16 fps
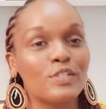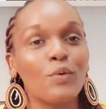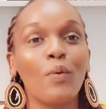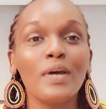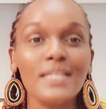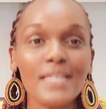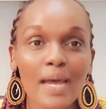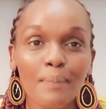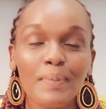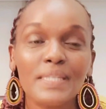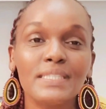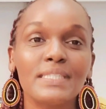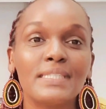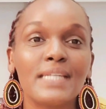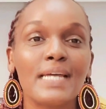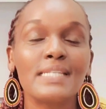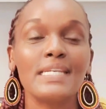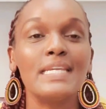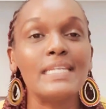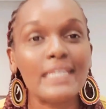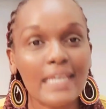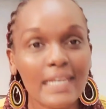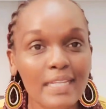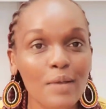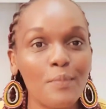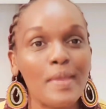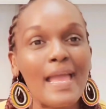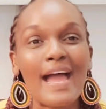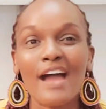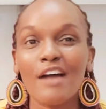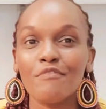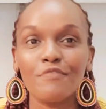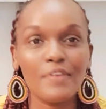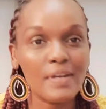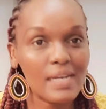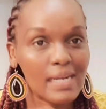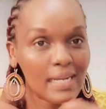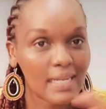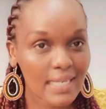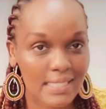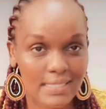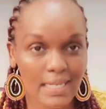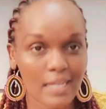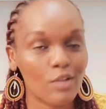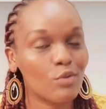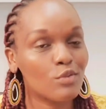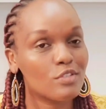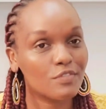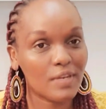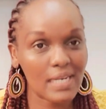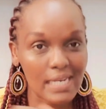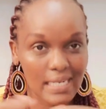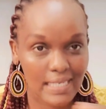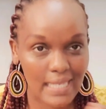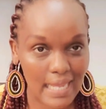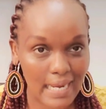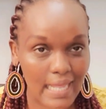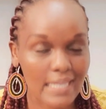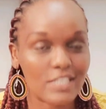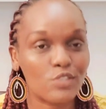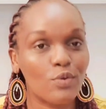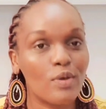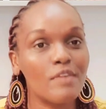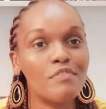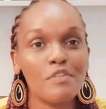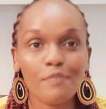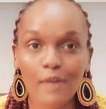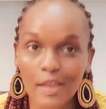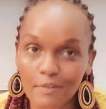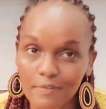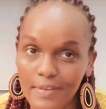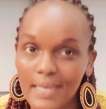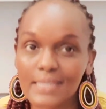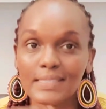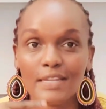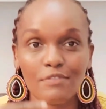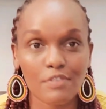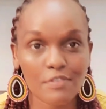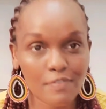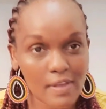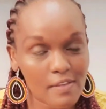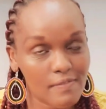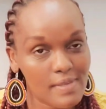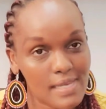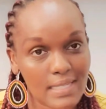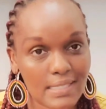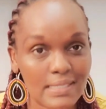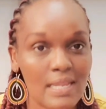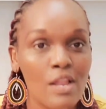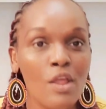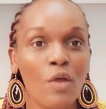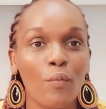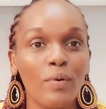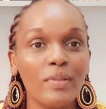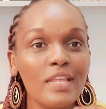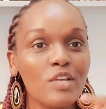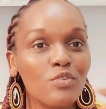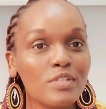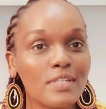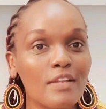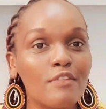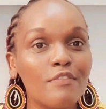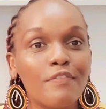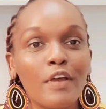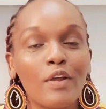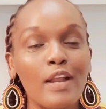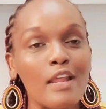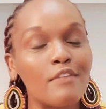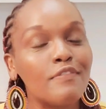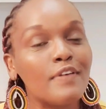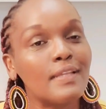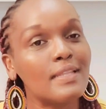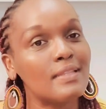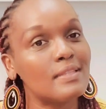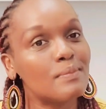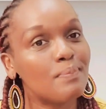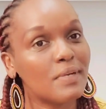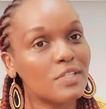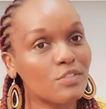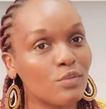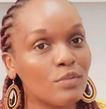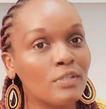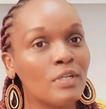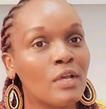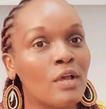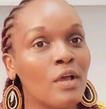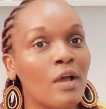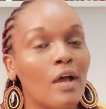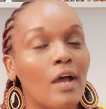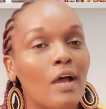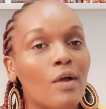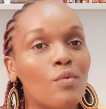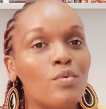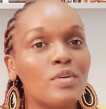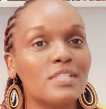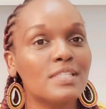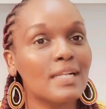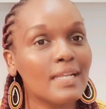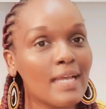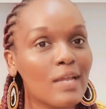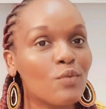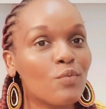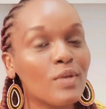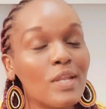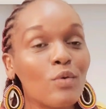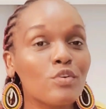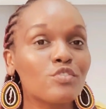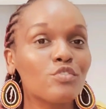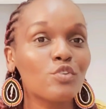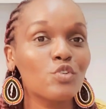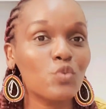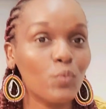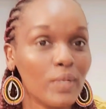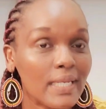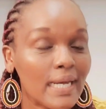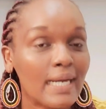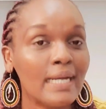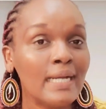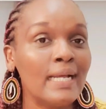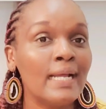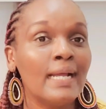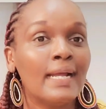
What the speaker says: So what happens is that in Kenya we have very clear cycles, very clear lines. So every 5 years, whether it was unfair or unfair that the person who was declared winner was not winner,